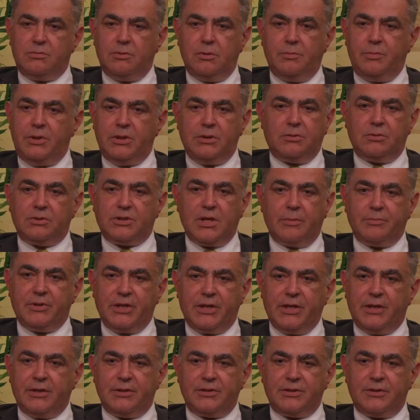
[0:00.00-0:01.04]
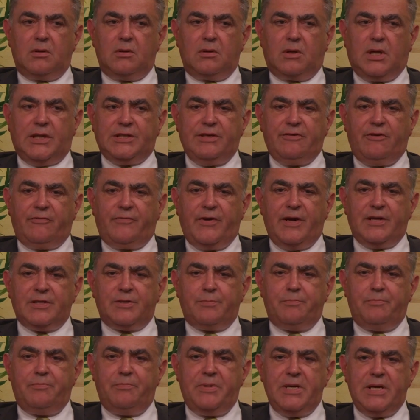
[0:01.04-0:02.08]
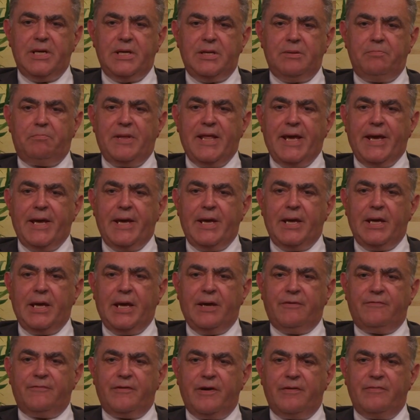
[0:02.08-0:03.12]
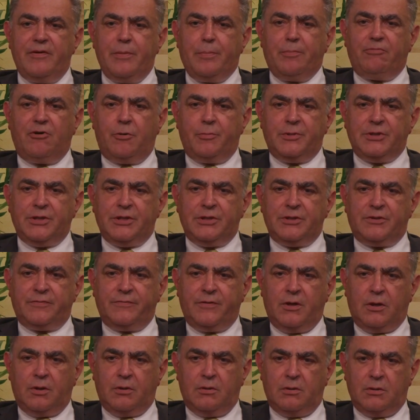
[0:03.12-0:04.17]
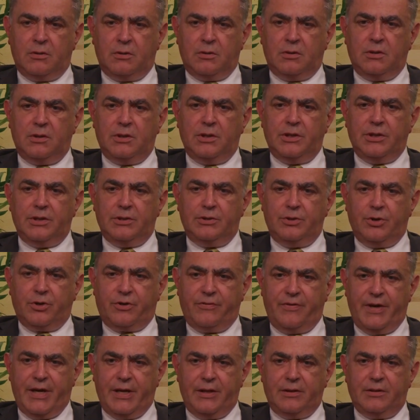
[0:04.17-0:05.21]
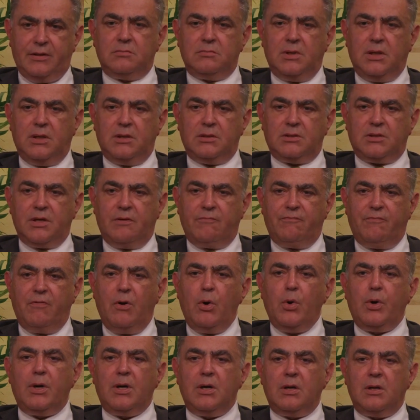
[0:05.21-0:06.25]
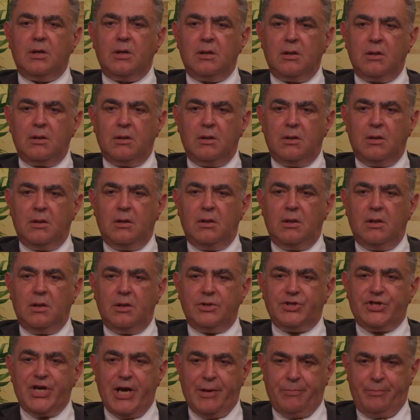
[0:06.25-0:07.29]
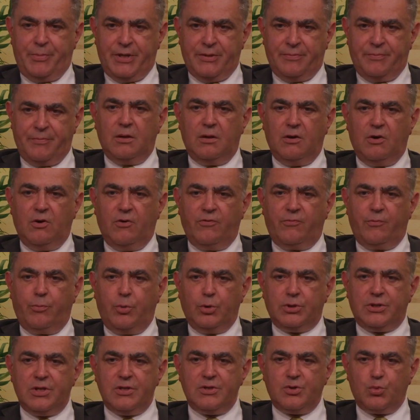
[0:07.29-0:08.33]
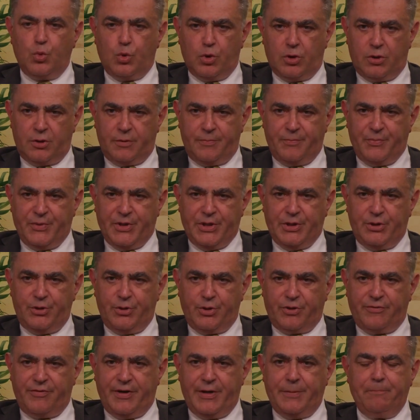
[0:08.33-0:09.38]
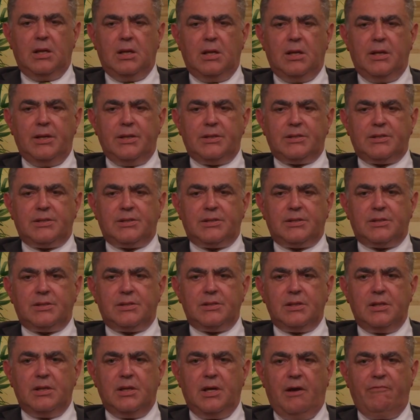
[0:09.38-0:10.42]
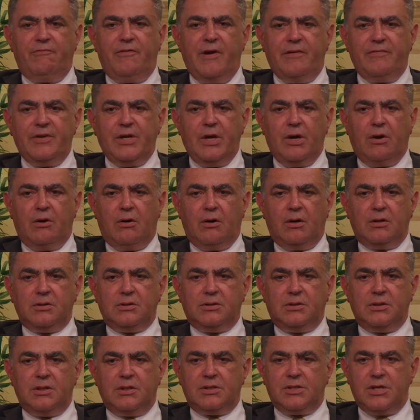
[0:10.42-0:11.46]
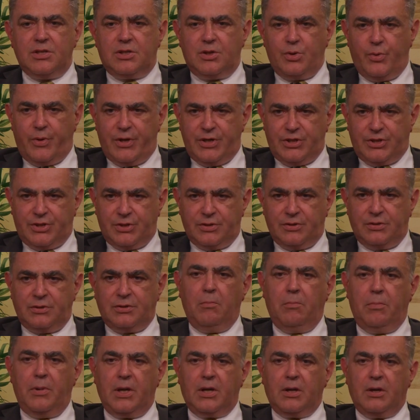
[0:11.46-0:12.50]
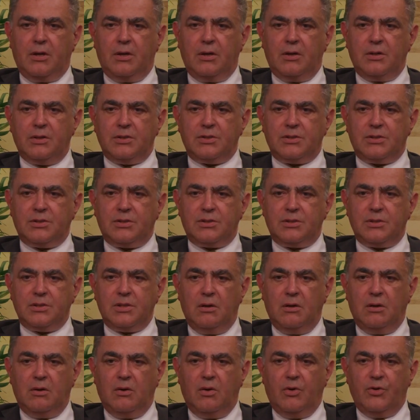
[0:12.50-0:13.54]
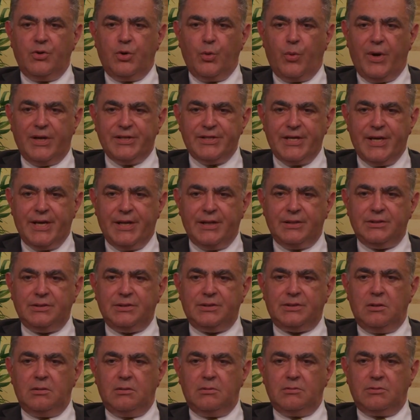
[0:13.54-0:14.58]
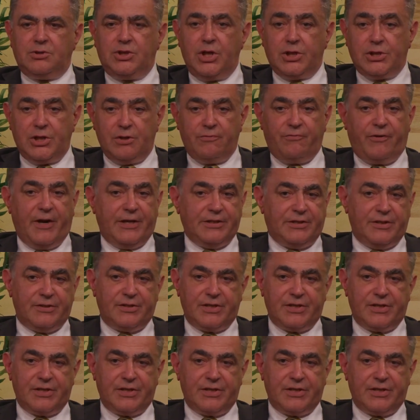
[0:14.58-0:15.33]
be to something else. Kadyrov has been playing a very prominent role in Ukraine as a vocal champion of Putin's war in Ukraine. It's a very odd situation because, on the one hand, Chechen fighters